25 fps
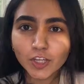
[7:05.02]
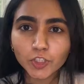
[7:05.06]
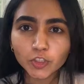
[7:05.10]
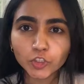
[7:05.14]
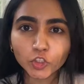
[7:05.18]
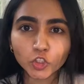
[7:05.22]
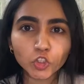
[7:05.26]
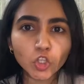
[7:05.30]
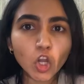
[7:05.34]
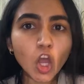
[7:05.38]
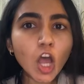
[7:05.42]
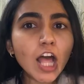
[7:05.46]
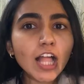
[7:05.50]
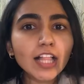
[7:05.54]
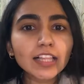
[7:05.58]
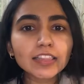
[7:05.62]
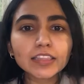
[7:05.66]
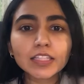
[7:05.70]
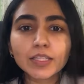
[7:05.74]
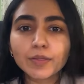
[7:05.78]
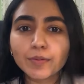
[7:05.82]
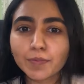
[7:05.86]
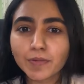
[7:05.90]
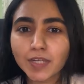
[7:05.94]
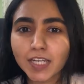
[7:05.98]
You're not
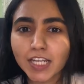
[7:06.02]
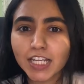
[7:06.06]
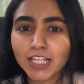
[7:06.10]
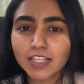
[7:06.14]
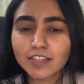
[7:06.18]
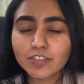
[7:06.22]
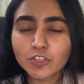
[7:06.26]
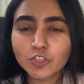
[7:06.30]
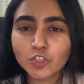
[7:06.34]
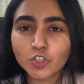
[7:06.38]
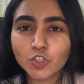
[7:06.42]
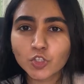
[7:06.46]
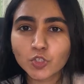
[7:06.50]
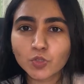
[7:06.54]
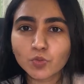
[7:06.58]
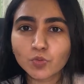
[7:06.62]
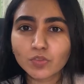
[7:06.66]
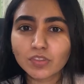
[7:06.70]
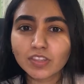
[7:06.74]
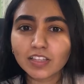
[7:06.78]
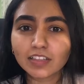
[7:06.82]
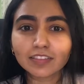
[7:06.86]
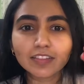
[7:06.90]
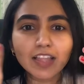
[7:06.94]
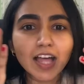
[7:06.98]
limited to
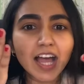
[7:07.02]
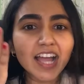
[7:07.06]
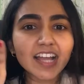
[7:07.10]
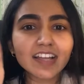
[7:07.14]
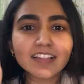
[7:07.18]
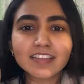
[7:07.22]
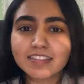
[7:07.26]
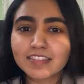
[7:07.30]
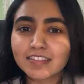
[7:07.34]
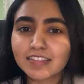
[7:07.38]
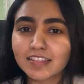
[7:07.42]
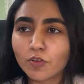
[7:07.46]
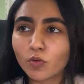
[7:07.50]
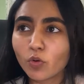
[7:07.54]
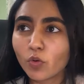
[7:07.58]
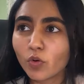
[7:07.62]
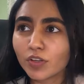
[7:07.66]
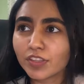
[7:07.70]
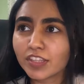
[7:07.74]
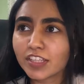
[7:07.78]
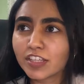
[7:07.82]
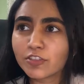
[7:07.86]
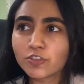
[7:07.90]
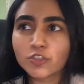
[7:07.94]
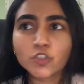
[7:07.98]
the lines or
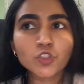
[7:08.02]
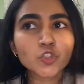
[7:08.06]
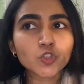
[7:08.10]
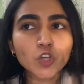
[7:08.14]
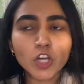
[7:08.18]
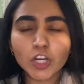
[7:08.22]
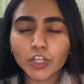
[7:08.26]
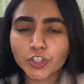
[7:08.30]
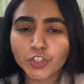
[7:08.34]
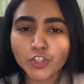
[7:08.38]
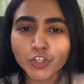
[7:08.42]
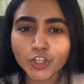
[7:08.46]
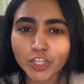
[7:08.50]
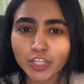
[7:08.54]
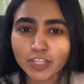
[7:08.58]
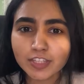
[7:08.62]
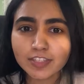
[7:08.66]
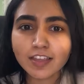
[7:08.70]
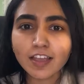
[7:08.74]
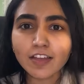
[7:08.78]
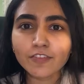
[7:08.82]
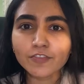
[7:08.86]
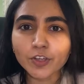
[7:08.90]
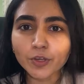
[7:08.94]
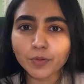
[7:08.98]
the instructions
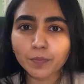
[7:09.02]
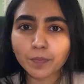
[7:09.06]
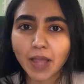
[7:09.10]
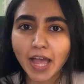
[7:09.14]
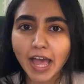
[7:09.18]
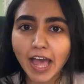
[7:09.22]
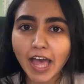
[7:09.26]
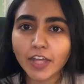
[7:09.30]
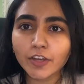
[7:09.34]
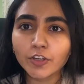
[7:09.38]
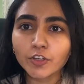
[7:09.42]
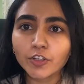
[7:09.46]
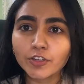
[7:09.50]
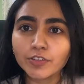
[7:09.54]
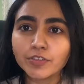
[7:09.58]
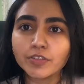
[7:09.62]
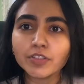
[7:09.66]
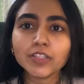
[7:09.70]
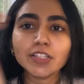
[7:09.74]
of your pattern.